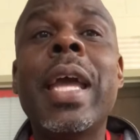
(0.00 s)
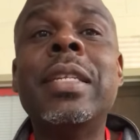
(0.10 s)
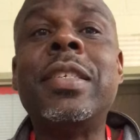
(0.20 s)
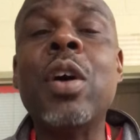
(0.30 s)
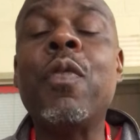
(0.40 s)

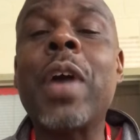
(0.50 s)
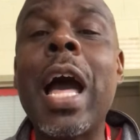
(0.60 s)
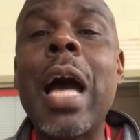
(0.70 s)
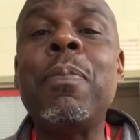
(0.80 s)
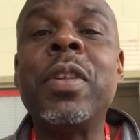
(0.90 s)
and
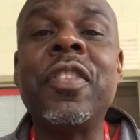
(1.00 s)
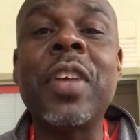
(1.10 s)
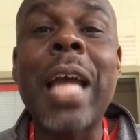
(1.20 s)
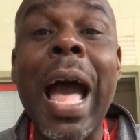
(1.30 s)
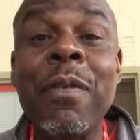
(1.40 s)

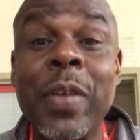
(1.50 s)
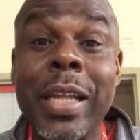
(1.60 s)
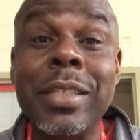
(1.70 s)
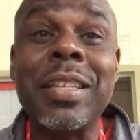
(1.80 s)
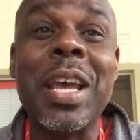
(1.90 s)

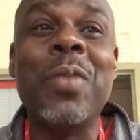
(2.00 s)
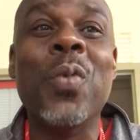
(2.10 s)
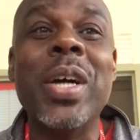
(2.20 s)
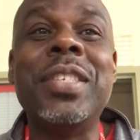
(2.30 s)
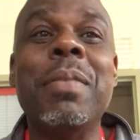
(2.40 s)
self-confidence
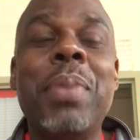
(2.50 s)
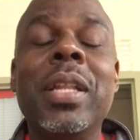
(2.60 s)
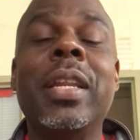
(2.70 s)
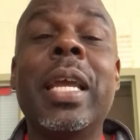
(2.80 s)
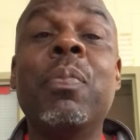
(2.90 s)
in one's
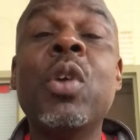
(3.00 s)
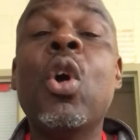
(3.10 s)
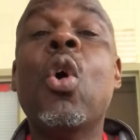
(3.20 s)
ability,